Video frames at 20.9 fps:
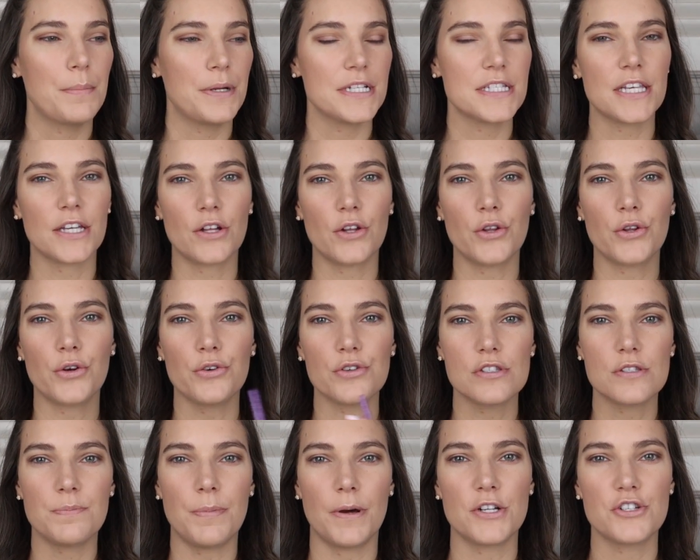but it's like a little
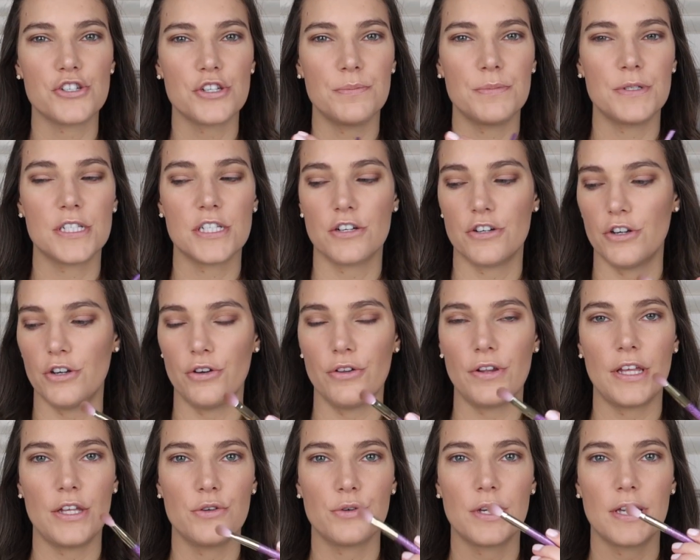spongy material
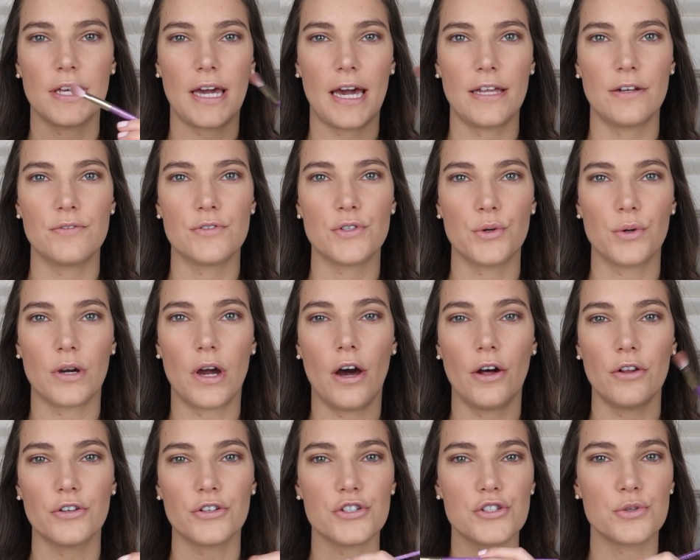that you can kind of do a
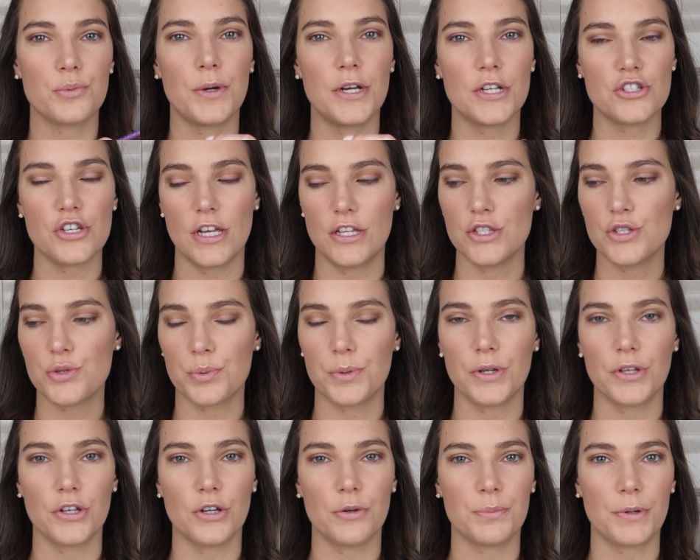color switch and
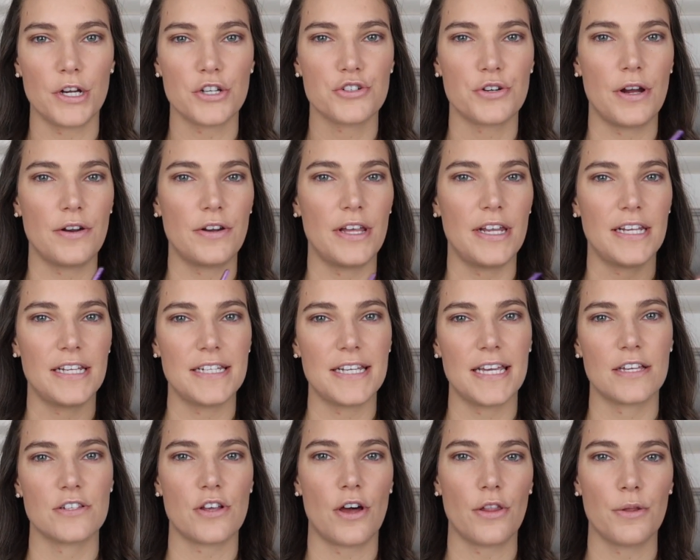swirl your brush around it, and it
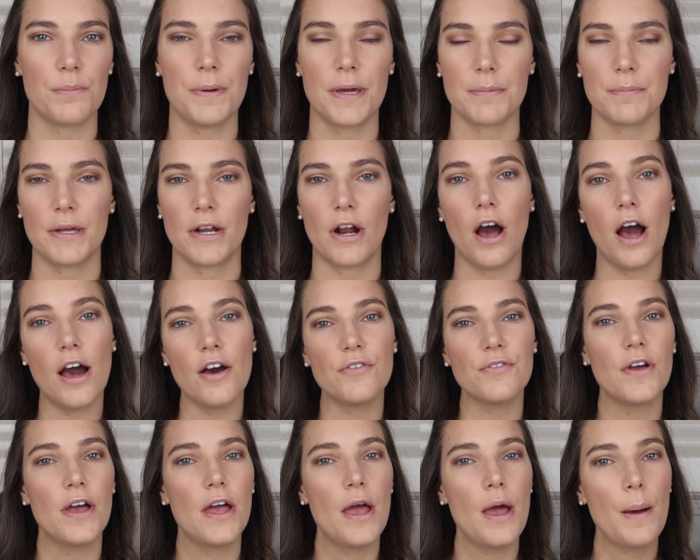takes all the pigment
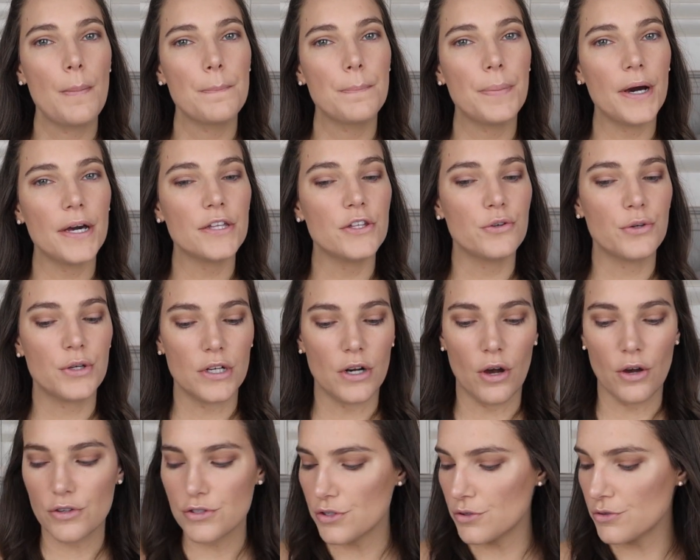off. But you can
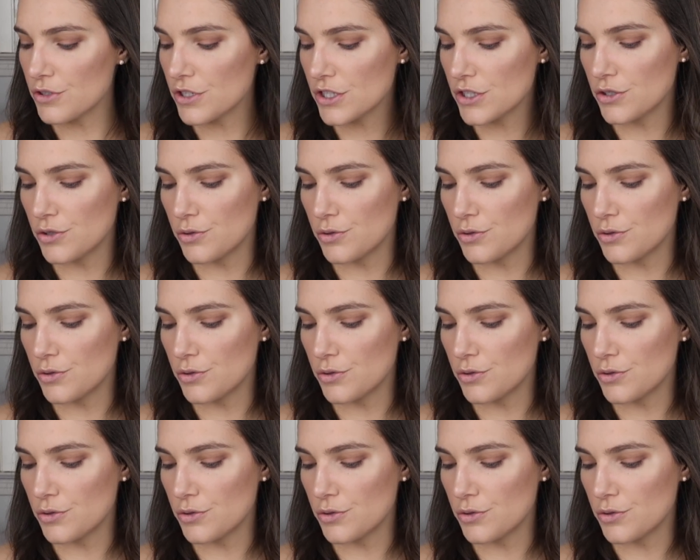also just